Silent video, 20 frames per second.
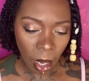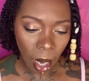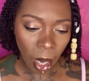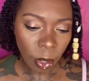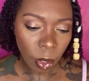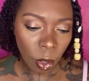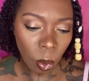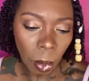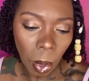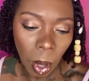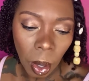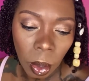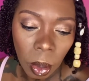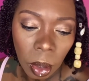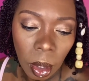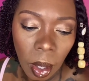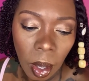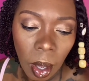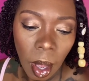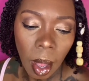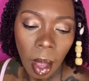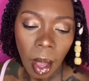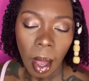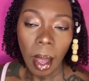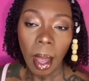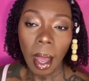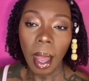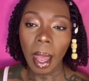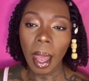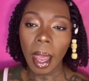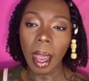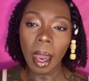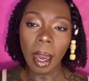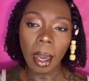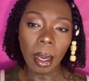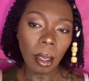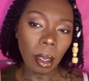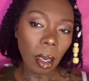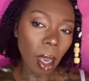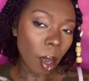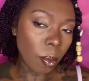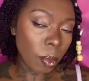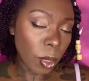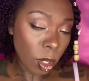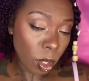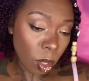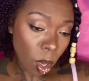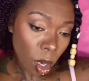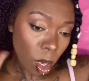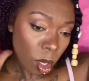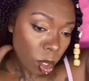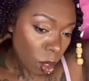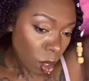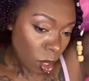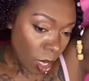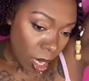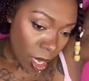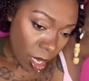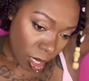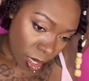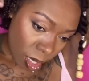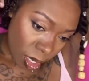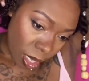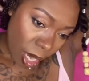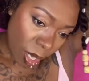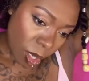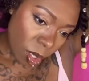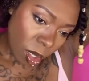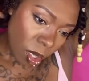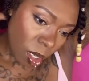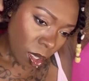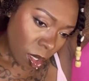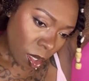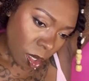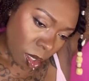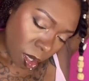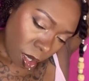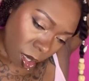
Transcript: I do both, and I'm just gonna do that in sections.